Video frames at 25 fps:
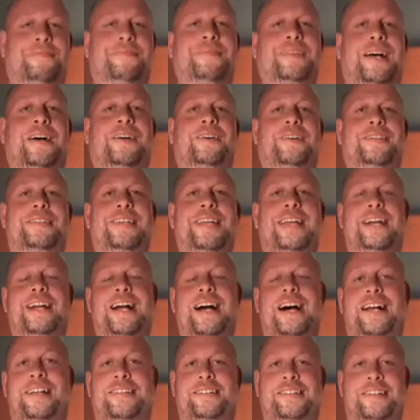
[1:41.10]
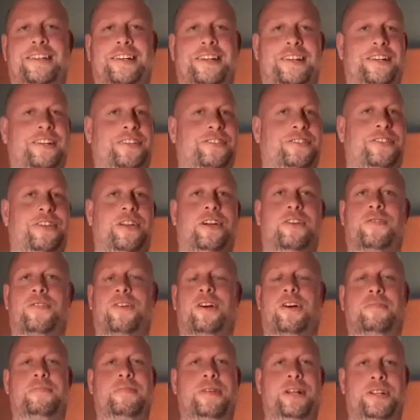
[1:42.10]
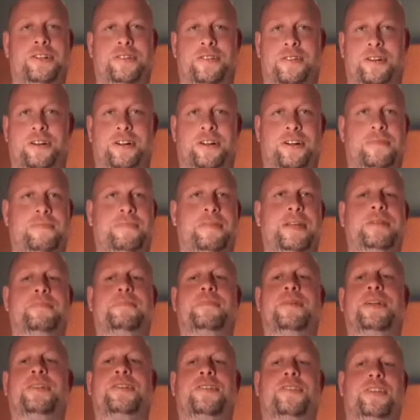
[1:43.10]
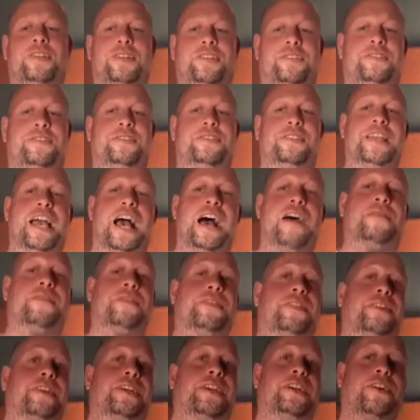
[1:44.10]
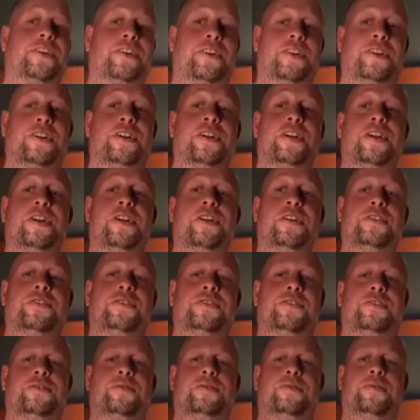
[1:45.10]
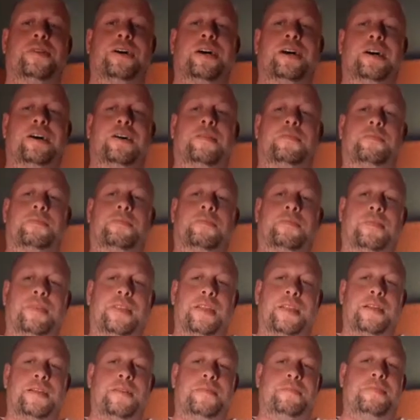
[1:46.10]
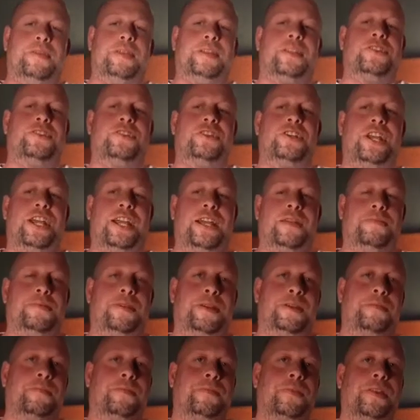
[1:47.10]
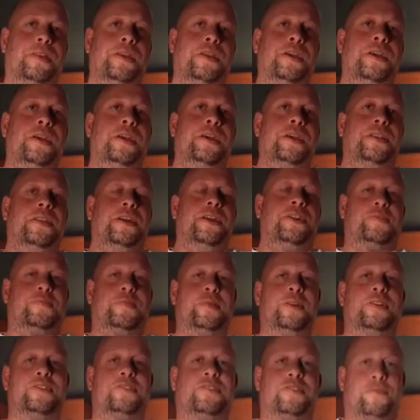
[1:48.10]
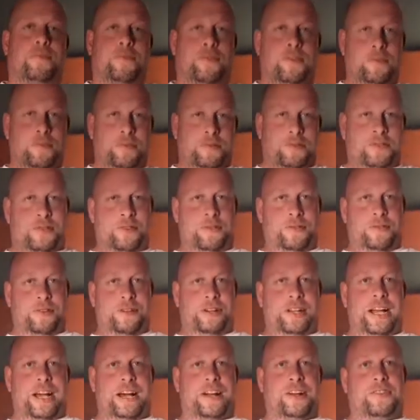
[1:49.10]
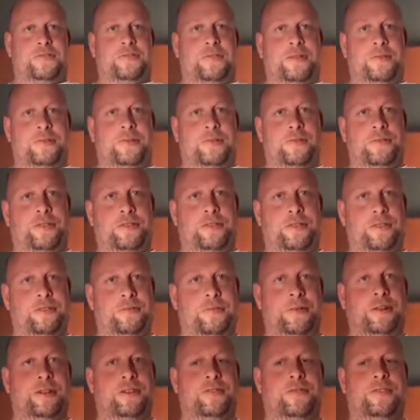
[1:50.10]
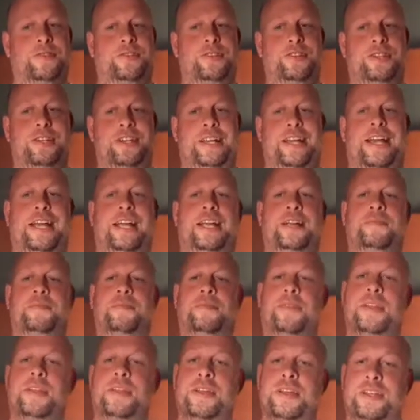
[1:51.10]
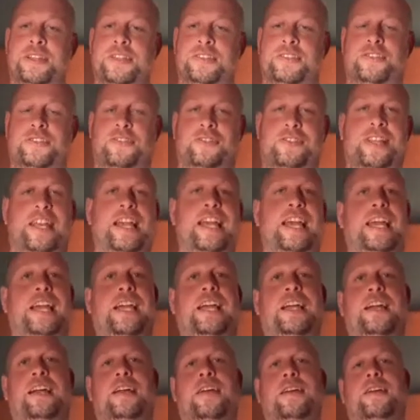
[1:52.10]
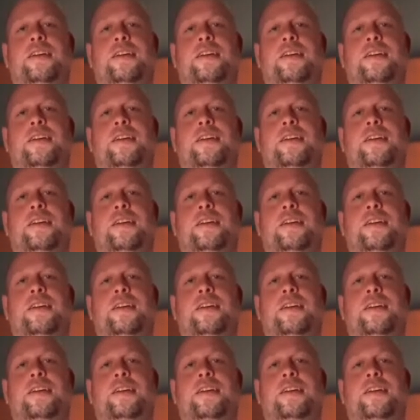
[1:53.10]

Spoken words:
I'm going to take Asuka because the overall picture on her, the big picture, is definitely her to be the champion. There's been some rumors going down. That's what I'm going a little bit over today. Sting